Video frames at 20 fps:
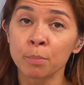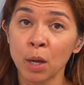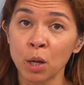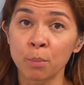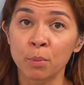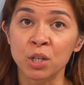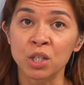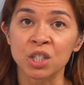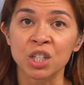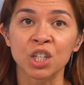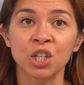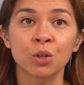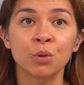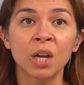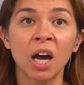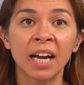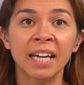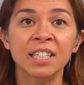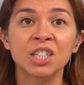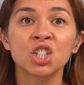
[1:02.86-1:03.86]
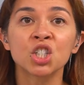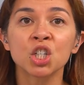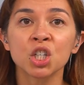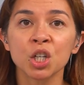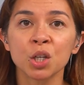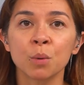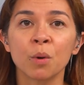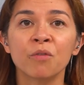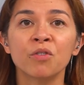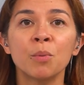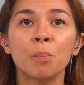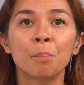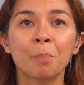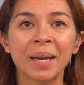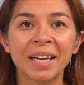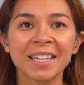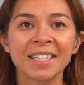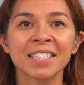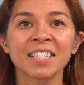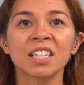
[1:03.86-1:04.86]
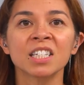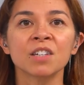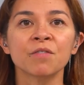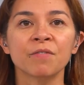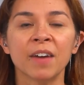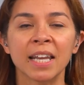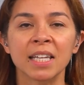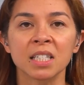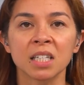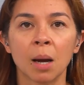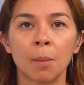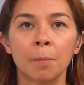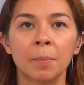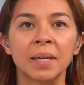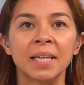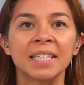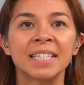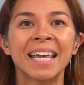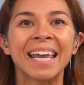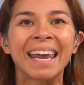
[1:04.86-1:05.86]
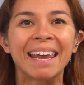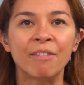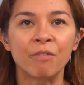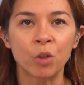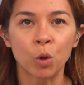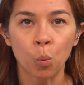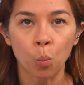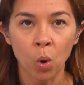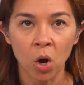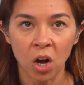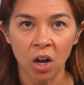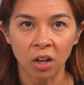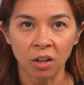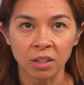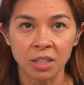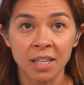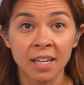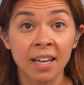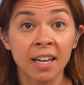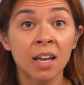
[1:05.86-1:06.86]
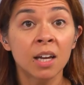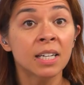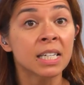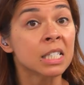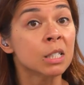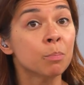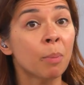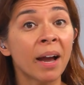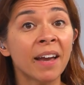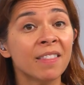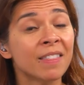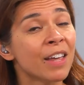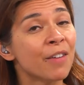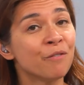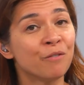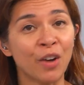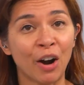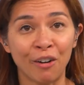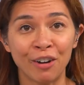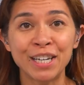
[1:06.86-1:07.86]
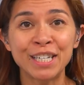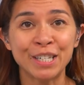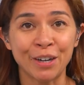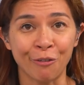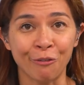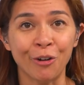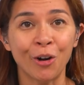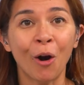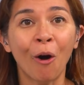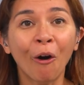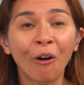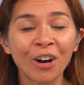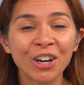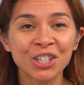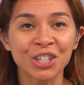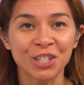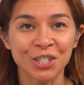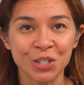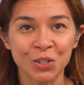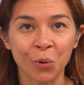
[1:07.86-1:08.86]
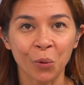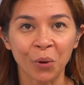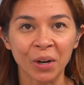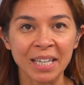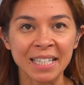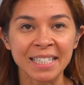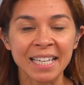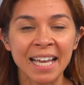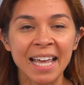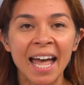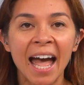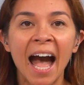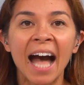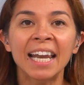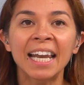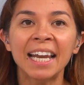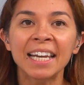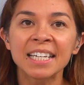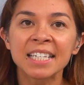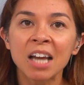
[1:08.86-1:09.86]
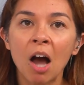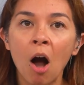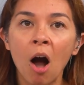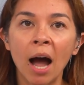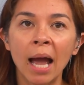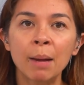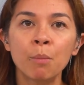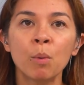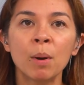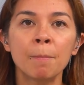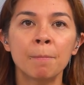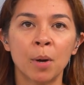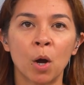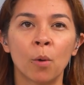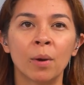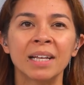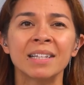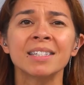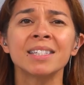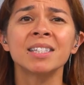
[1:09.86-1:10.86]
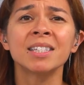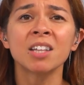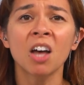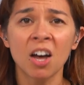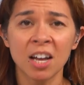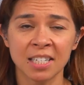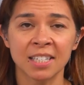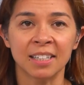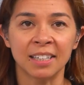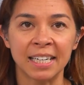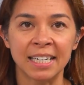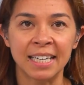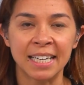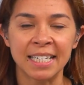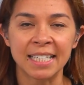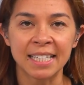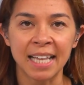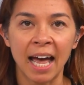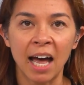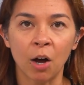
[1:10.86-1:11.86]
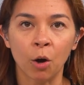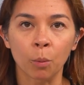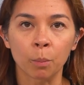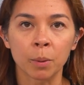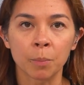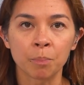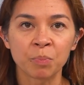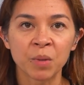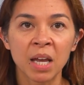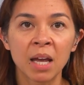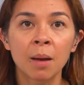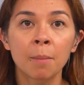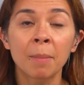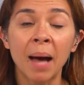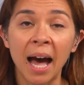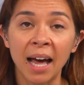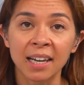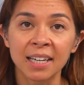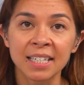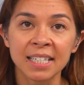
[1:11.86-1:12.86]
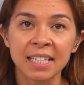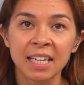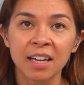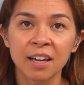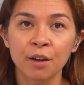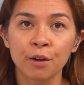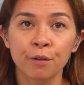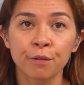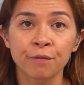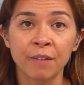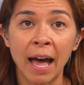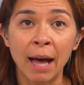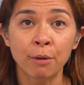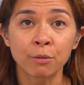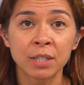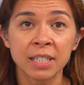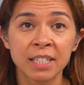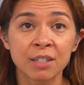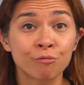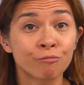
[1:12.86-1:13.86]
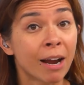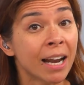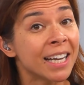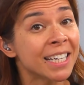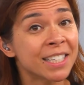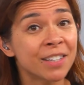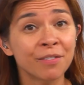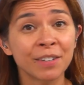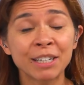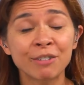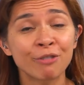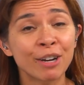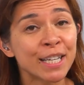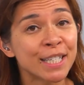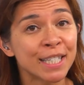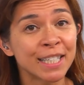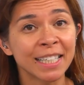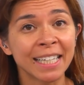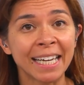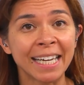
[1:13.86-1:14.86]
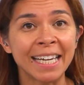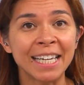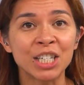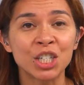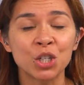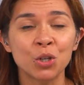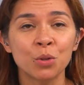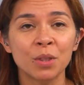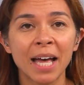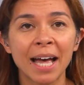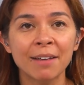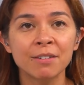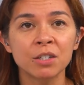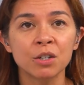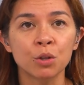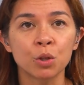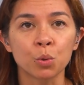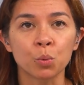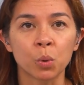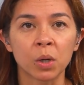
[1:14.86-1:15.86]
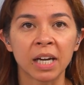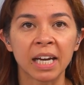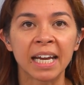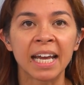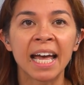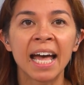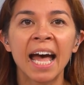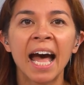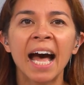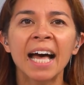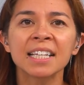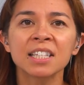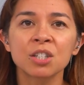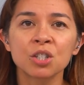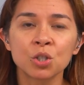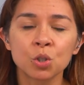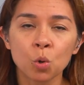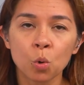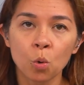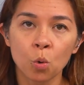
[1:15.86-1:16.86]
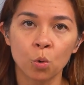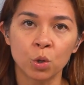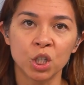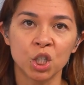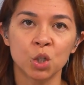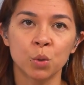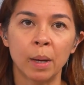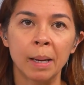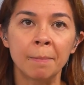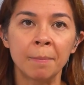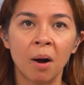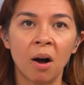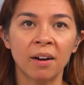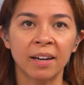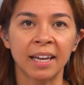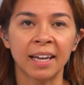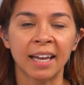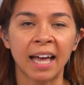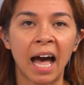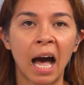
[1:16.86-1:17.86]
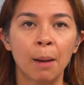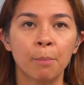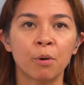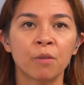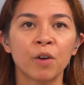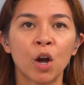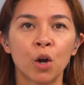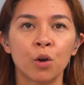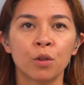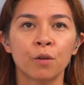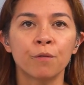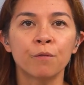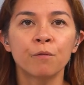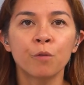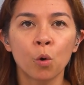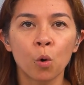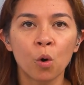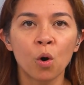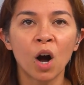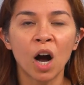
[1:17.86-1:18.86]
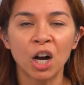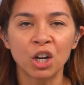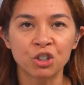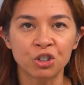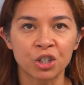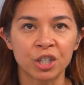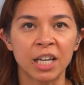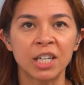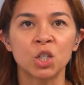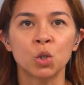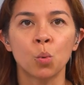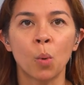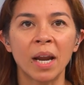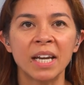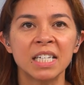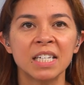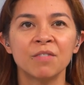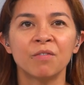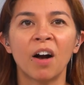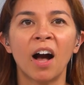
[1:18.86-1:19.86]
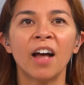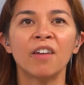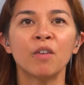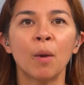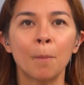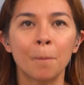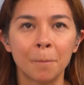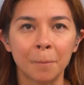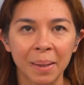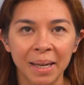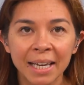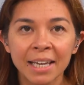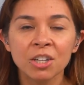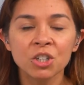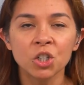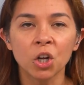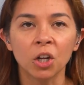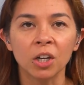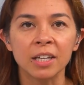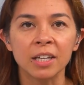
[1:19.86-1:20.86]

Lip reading: moment that unites two of the biggest defense companies in the world, despite their very different origin stories, and at a time when Boeing certainly needs the help. Palantir, founded relatively recently in 2003, has soared to a market cap of over $425 billion